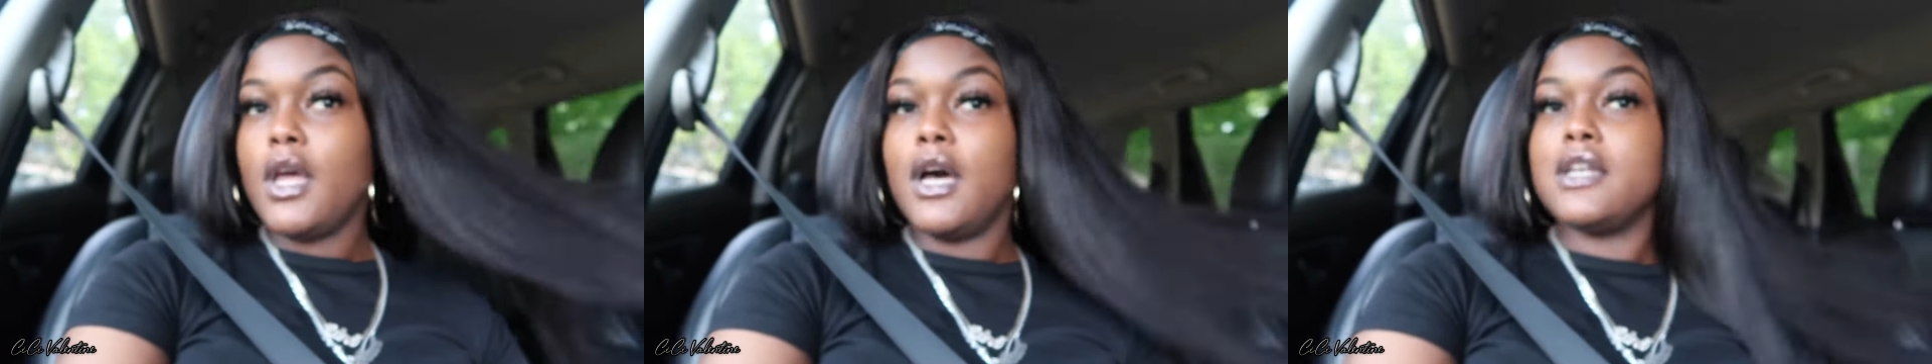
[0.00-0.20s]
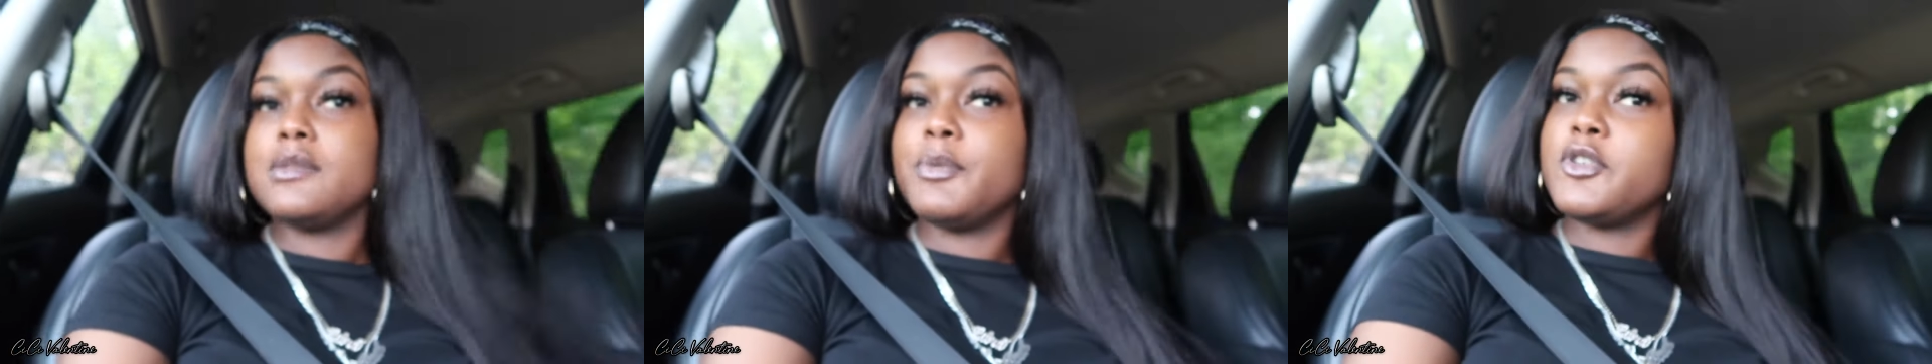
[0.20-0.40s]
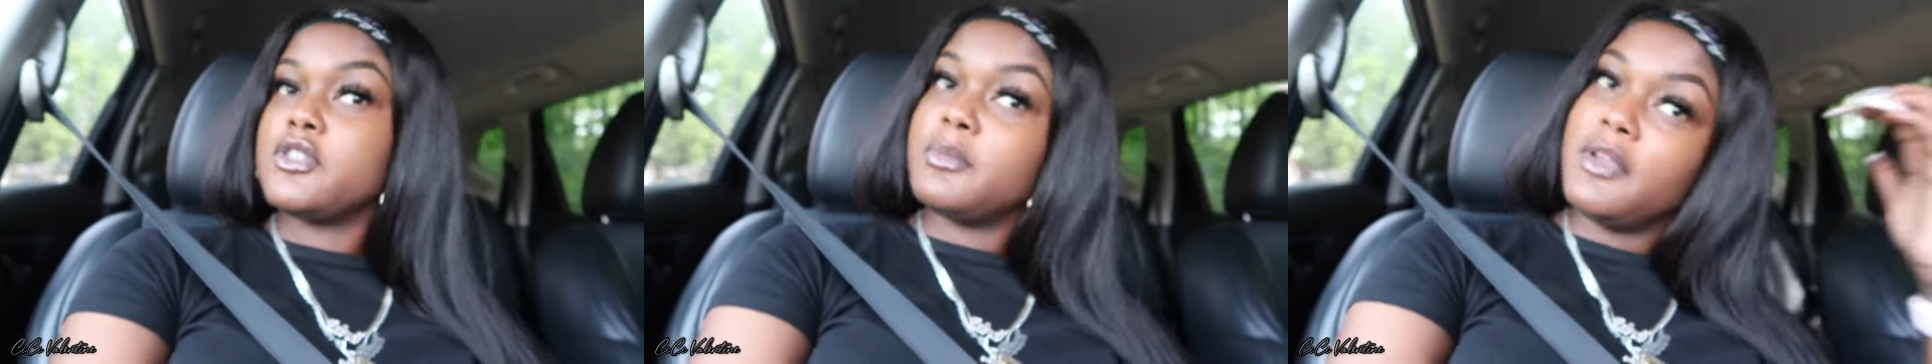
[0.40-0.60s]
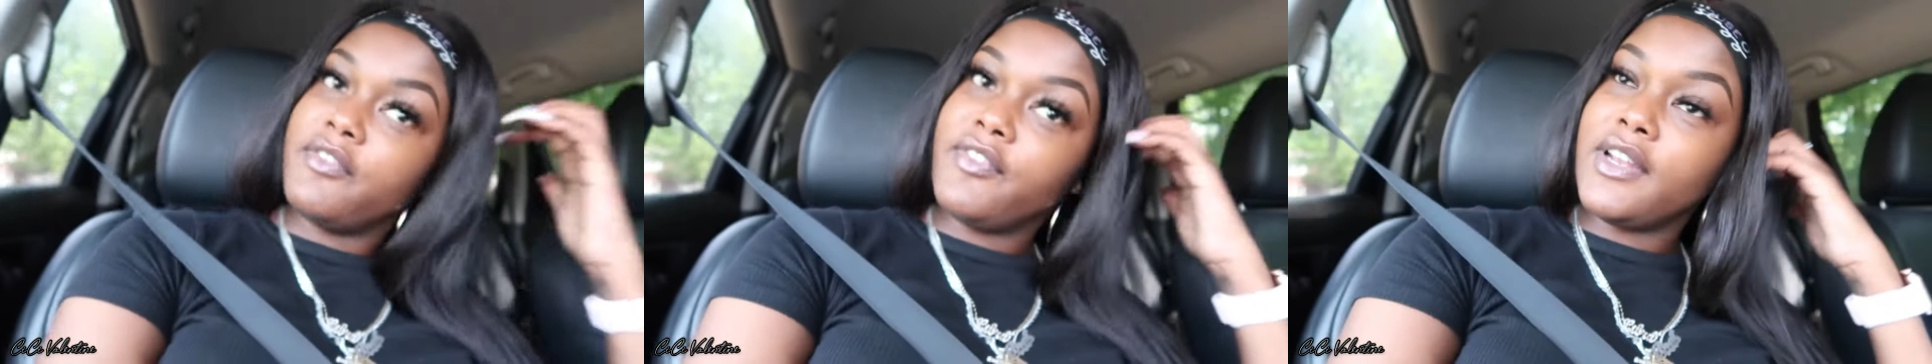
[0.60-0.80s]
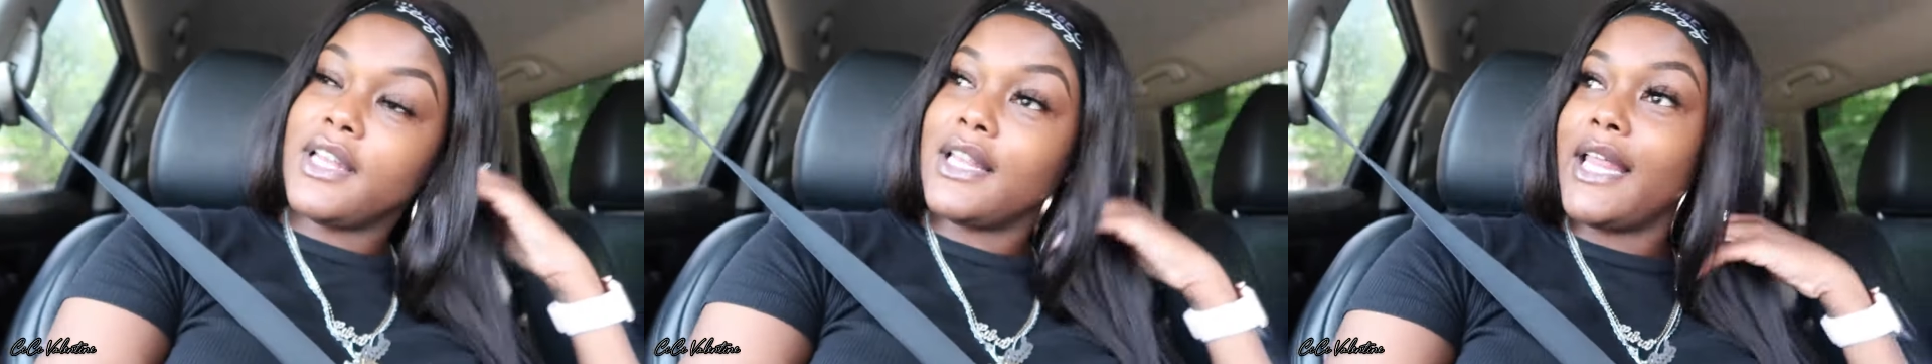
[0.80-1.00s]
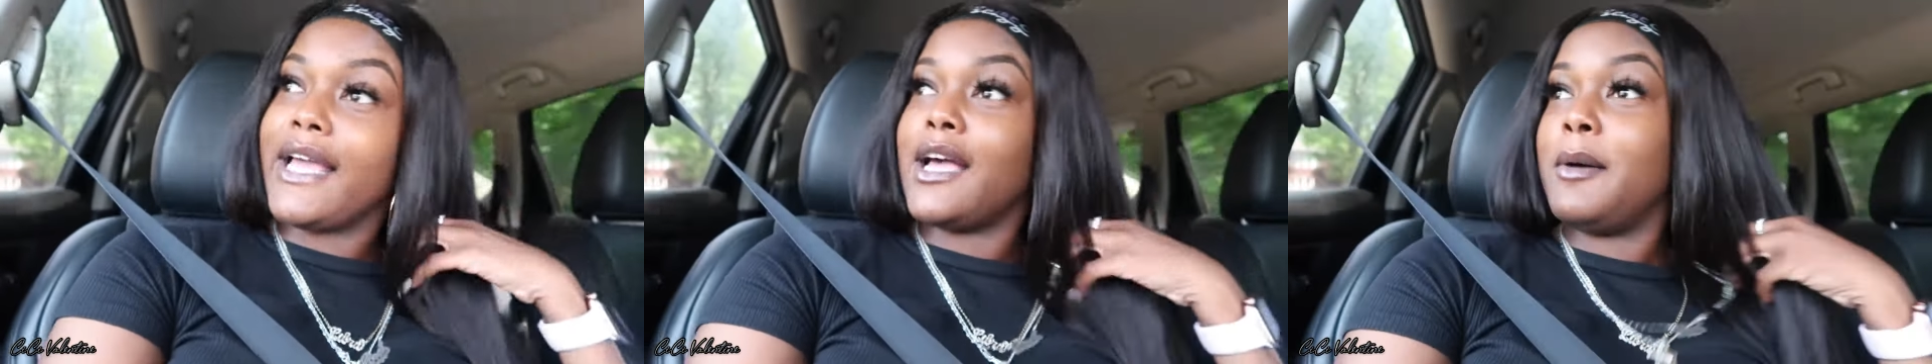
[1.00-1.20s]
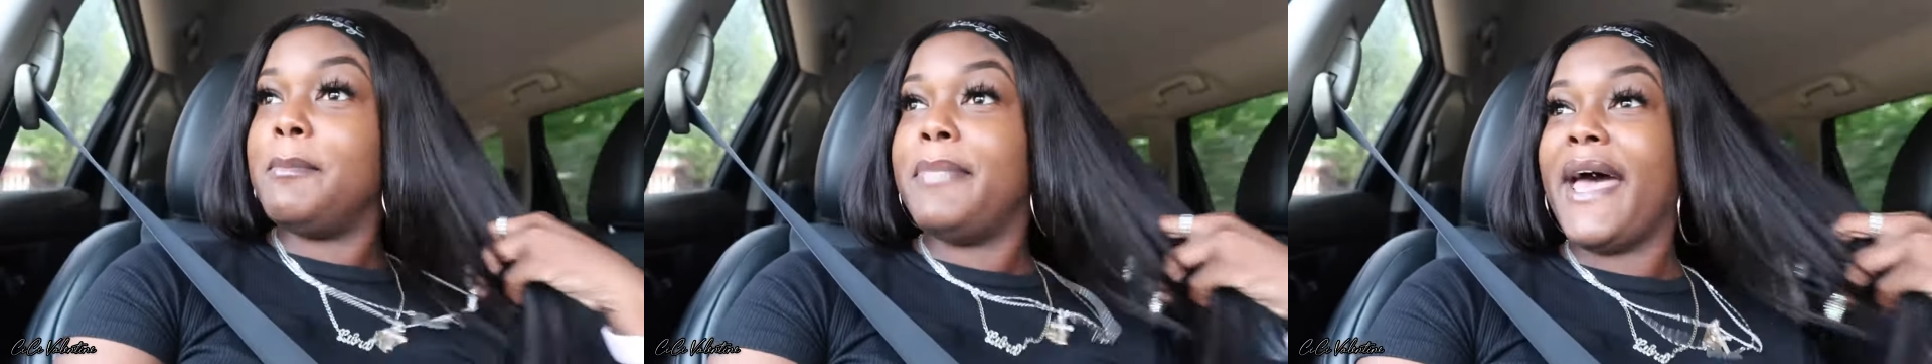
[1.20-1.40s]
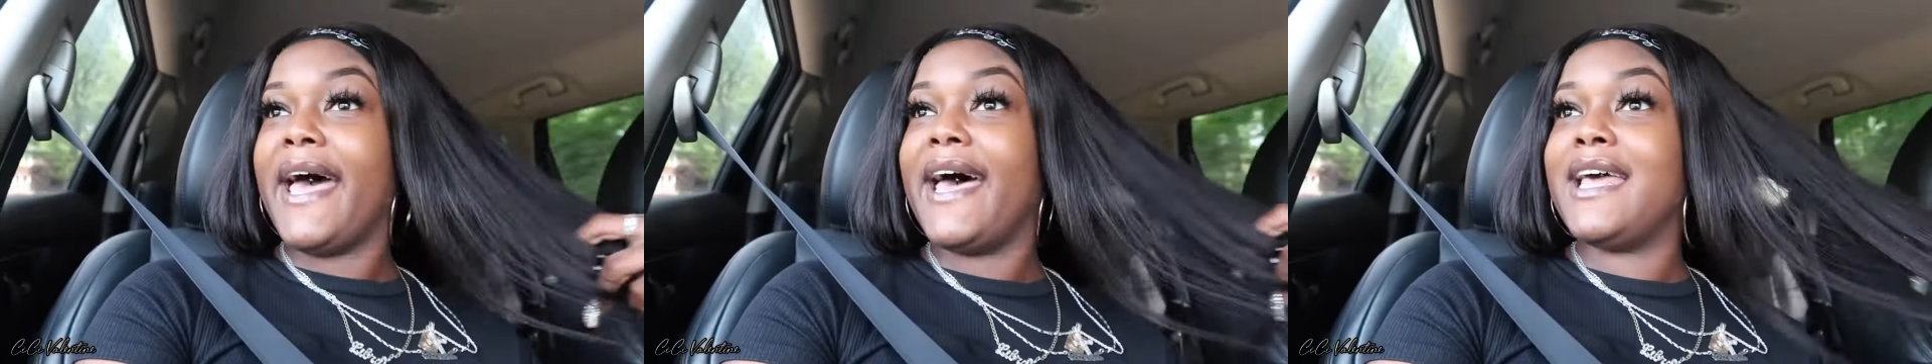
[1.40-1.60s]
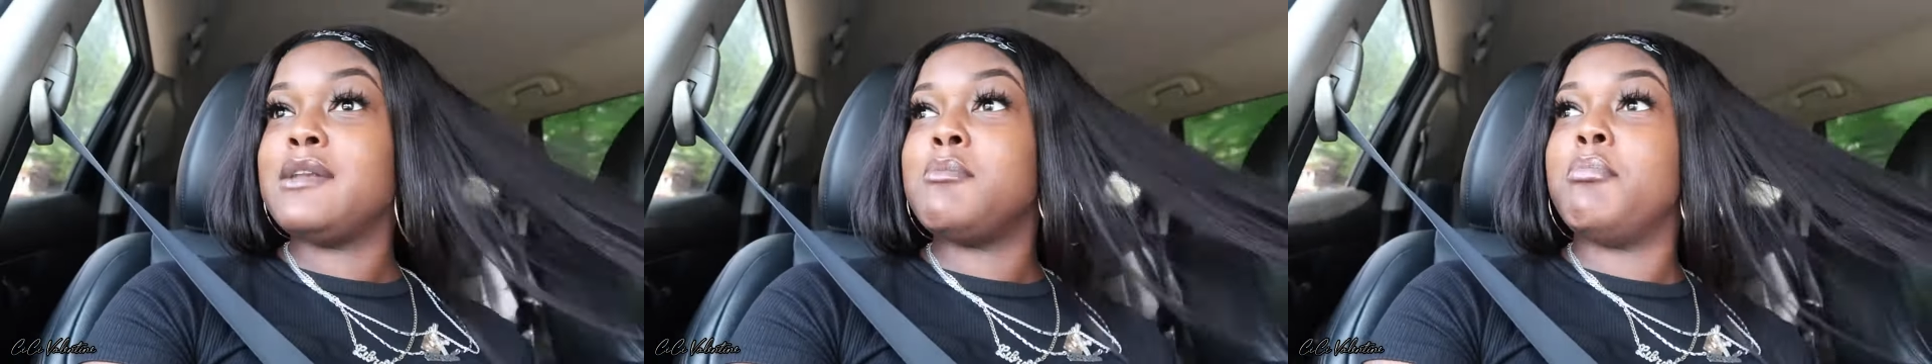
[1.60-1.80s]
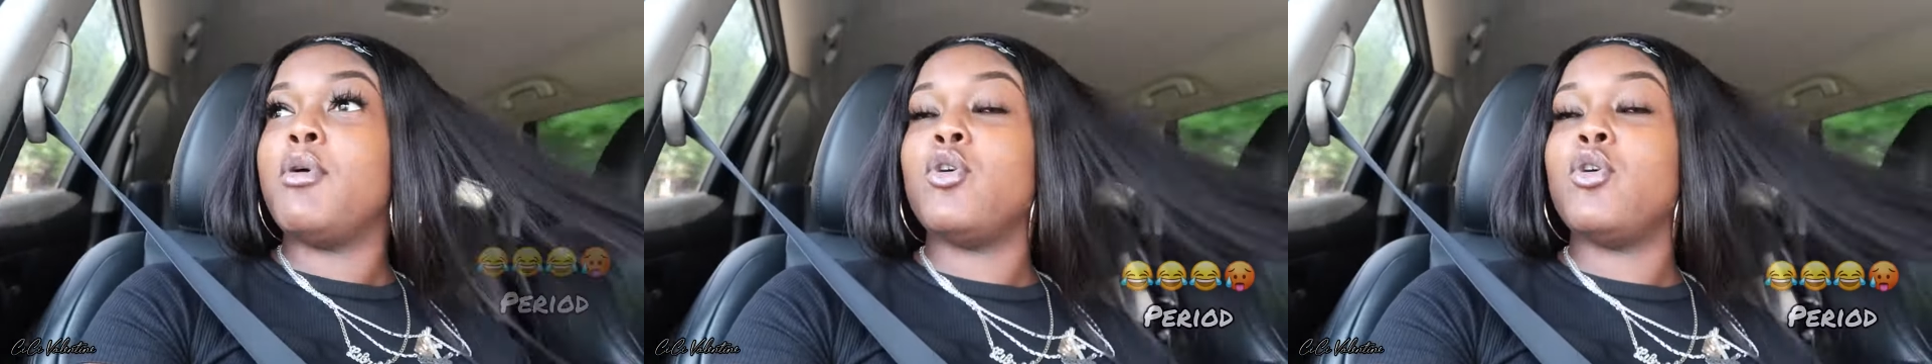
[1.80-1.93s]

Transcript: I'm supposed to be feeling like a bad